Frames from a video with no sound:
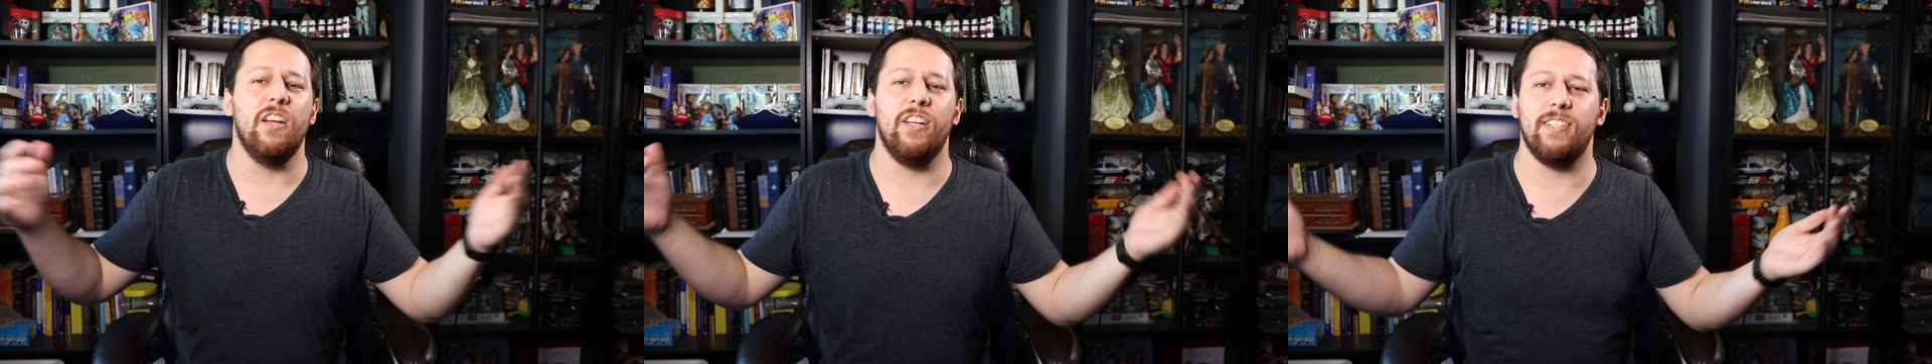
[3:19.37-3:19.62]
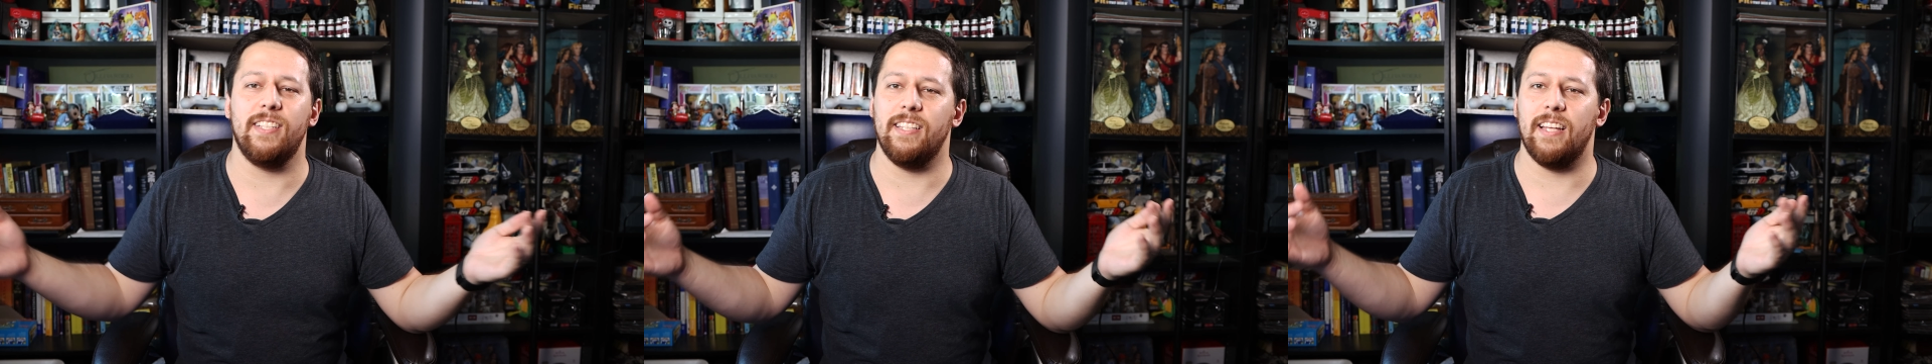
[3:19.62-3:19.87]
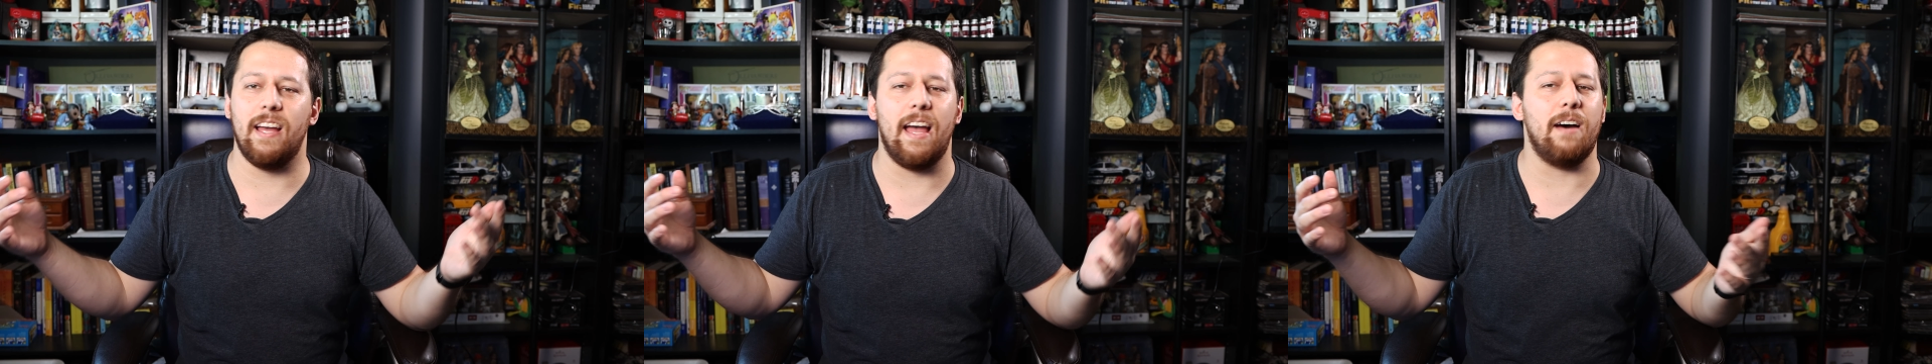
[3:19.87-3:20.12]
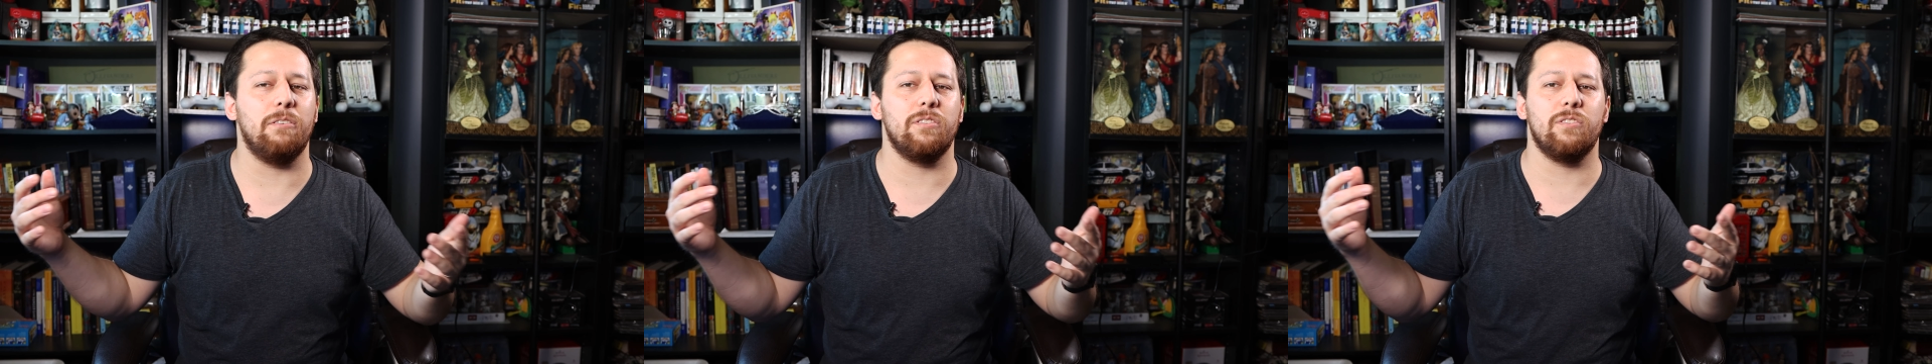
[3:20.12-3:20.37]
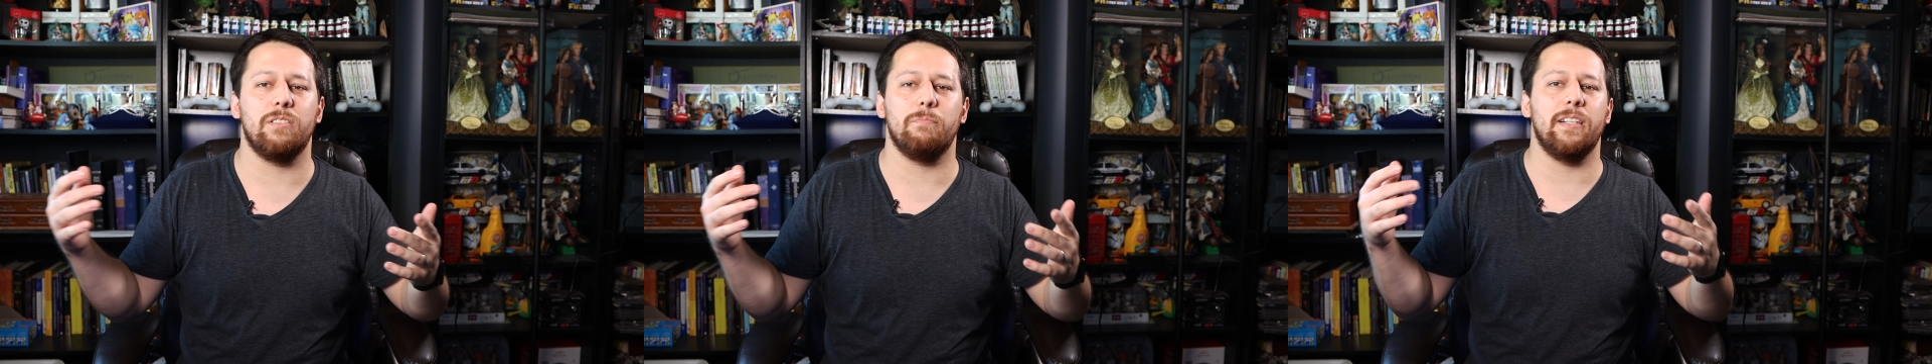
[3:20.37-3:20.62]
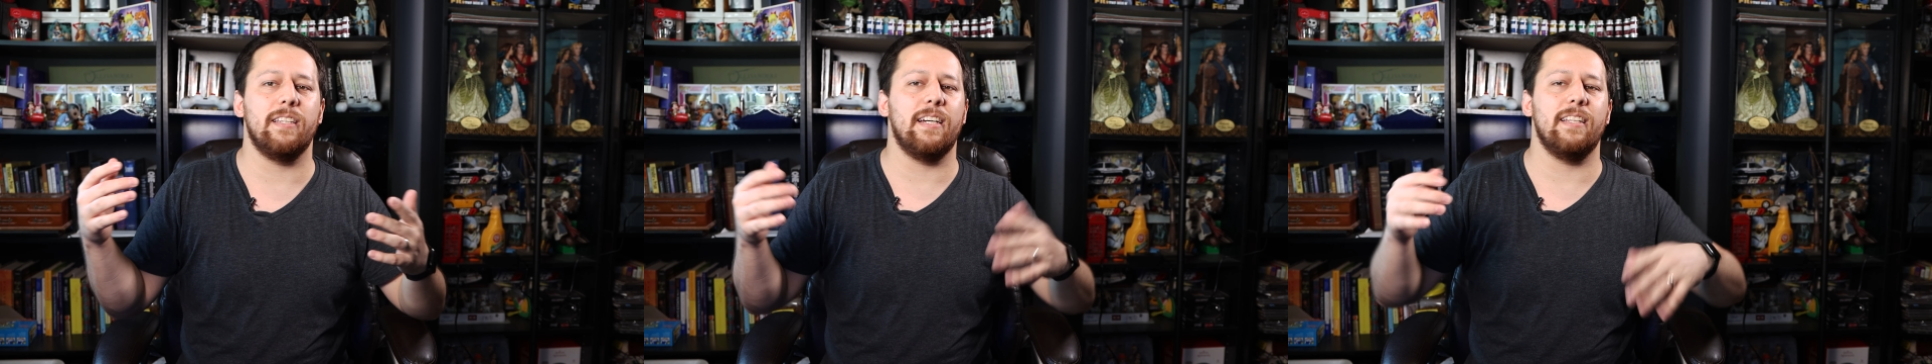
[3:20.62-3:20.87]
You see that house or
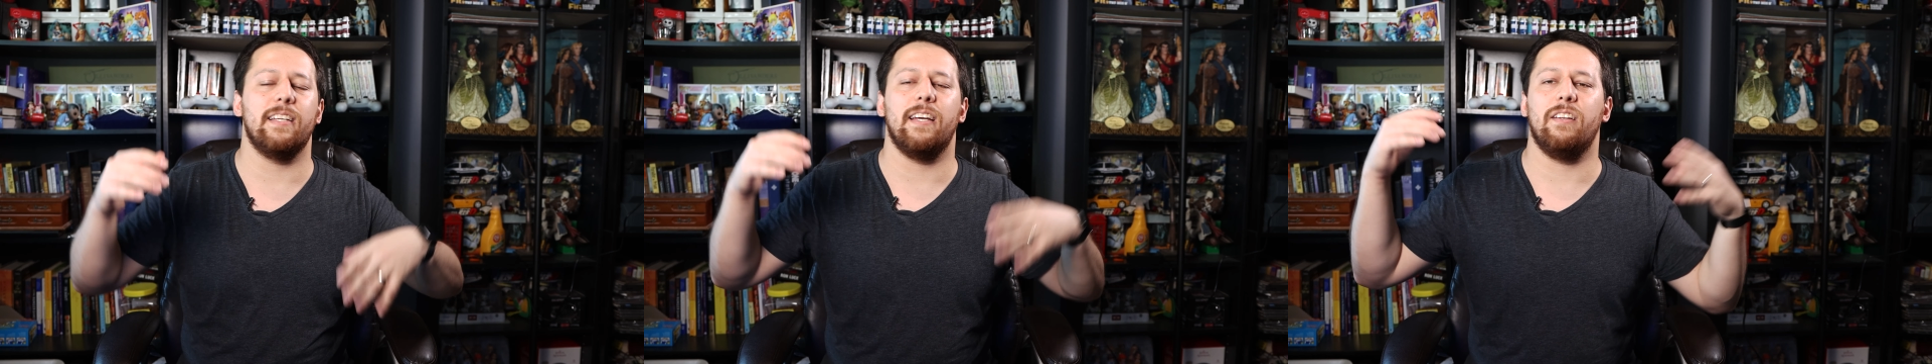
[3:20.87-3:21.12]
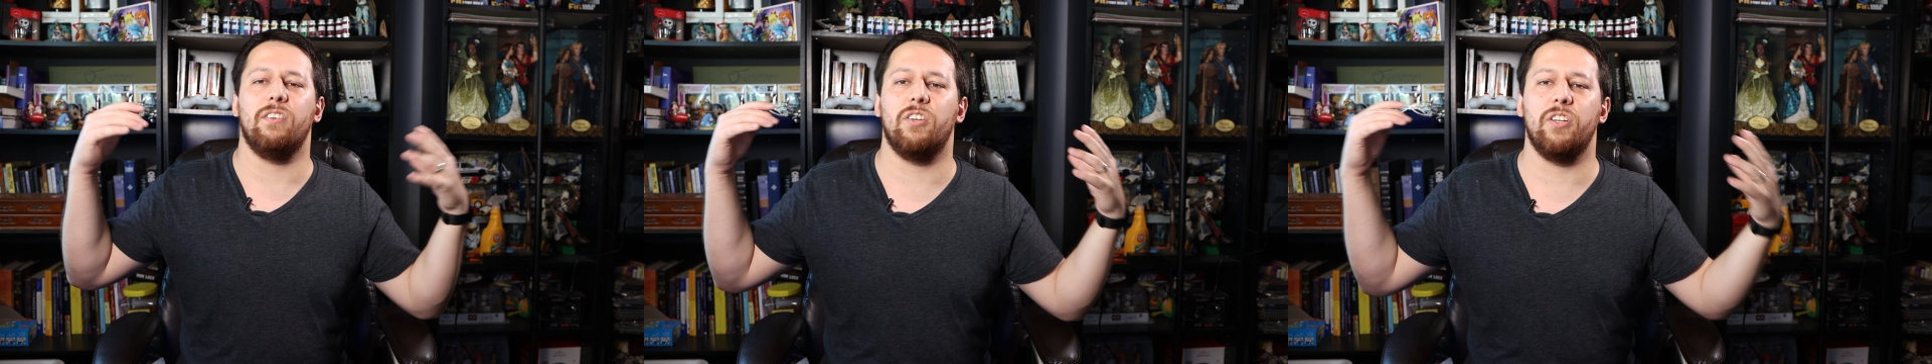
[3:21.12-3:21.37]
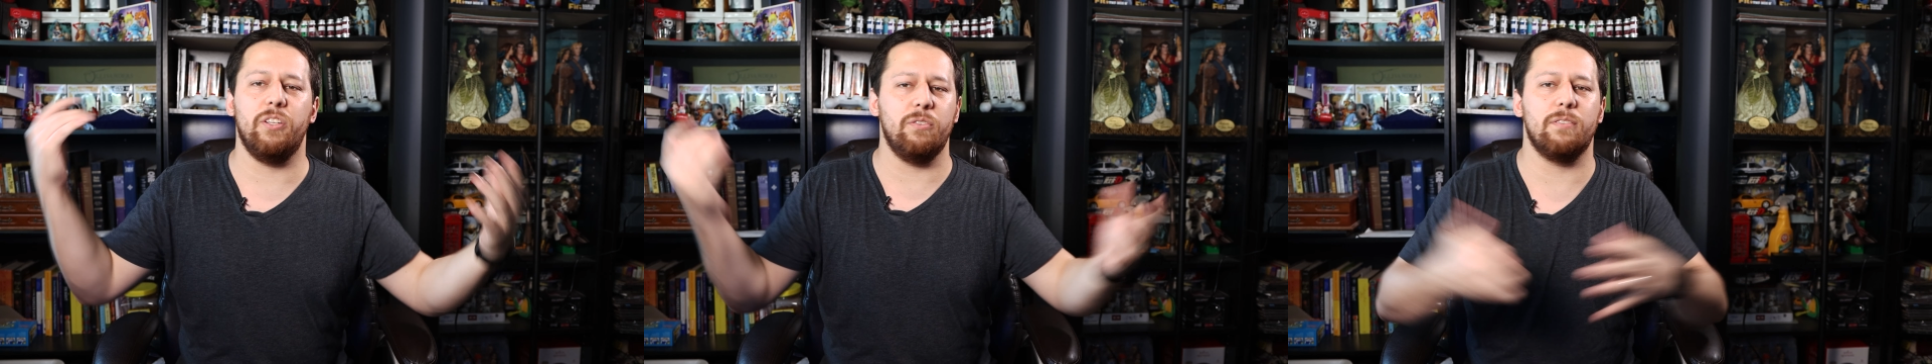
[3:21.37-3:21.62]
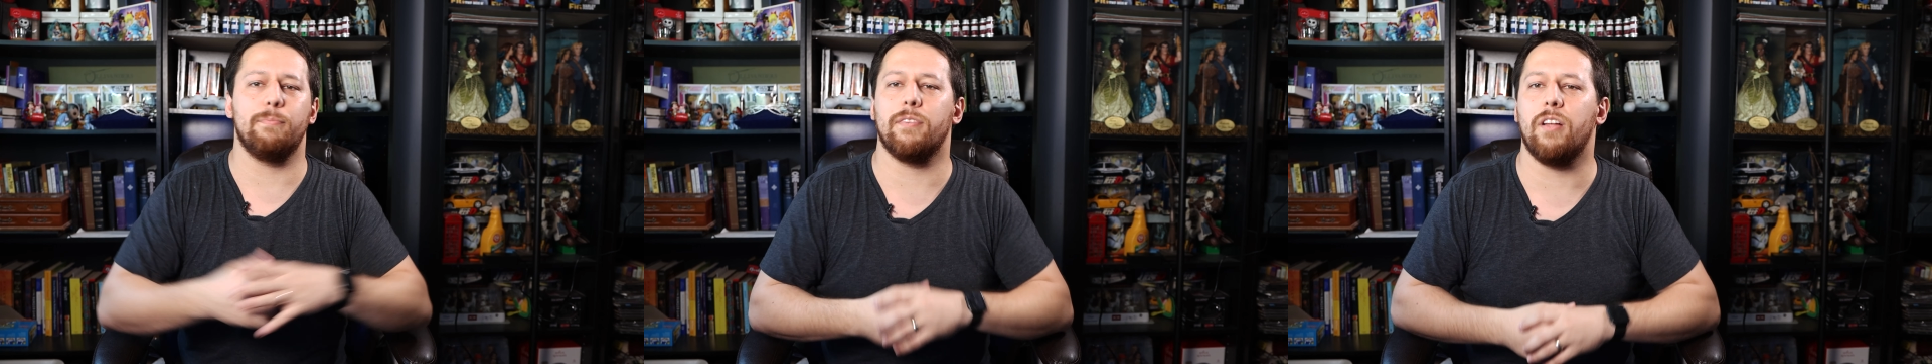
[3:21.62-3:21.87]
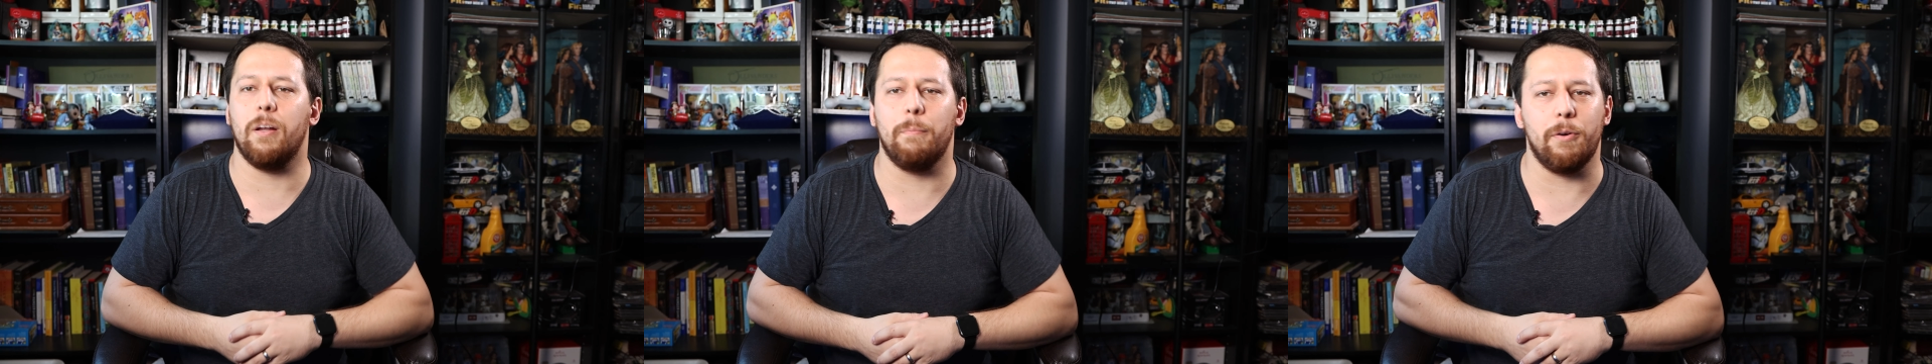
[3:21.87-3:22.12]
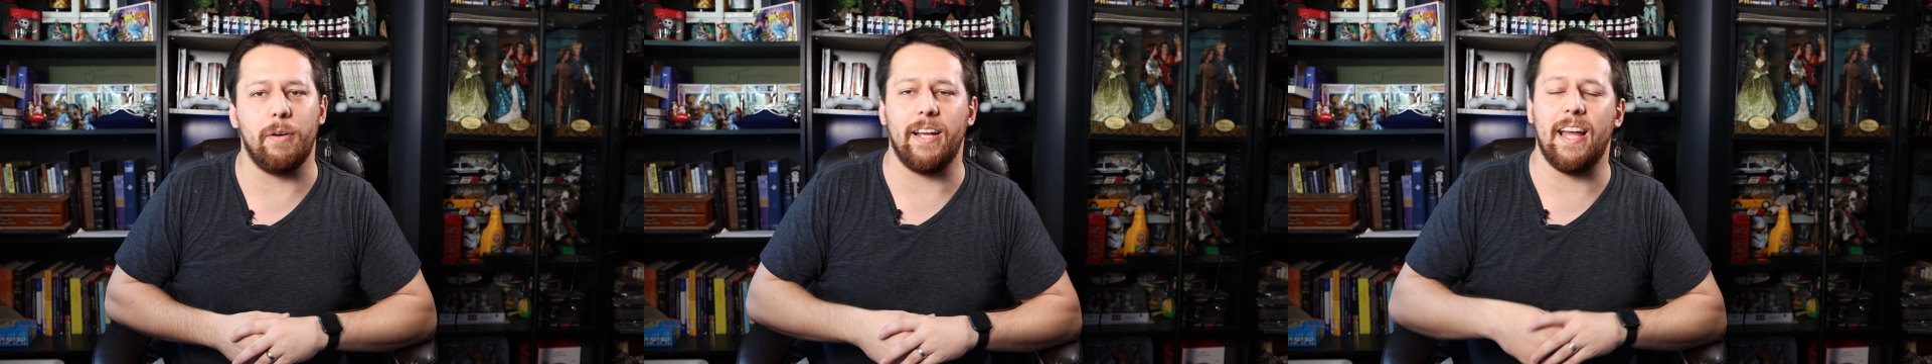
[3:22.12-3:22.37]
something like that could use some lawn
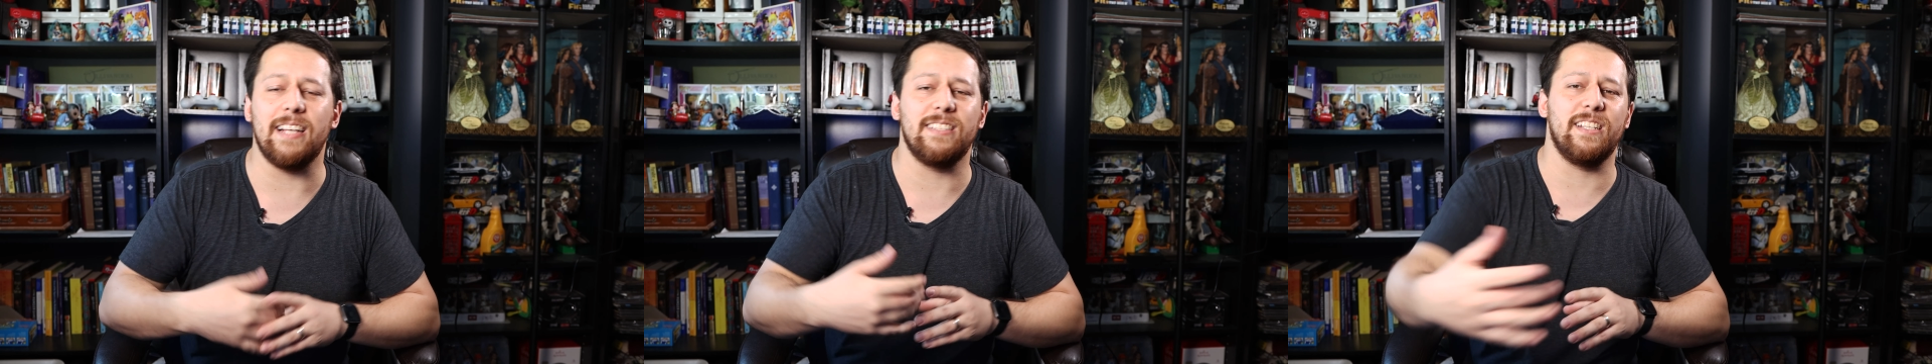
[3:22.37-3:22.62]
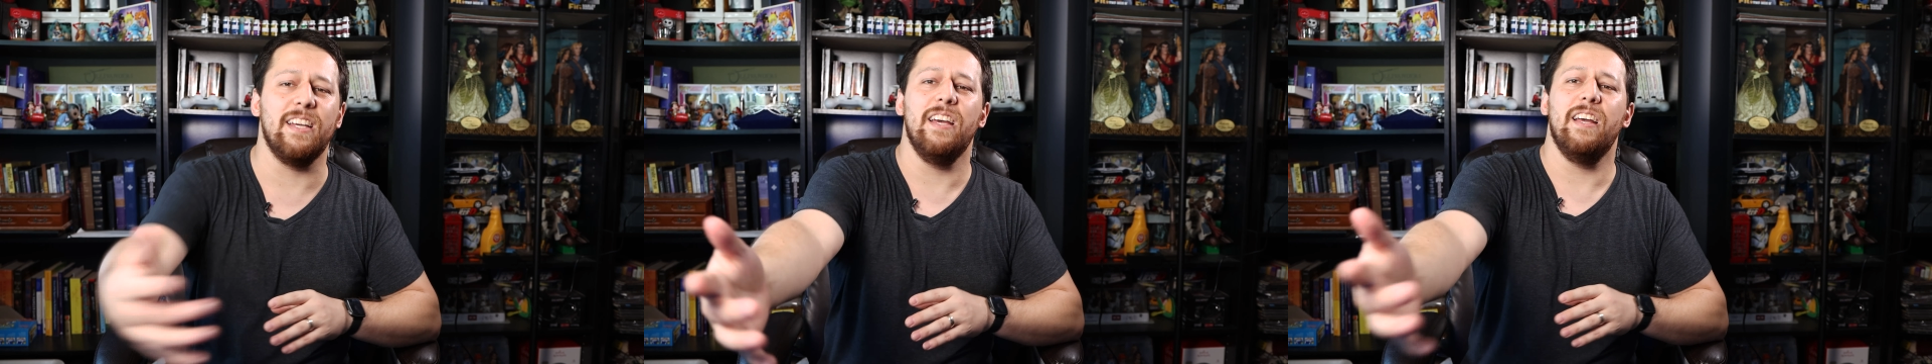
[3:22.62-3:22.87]
mowing, ask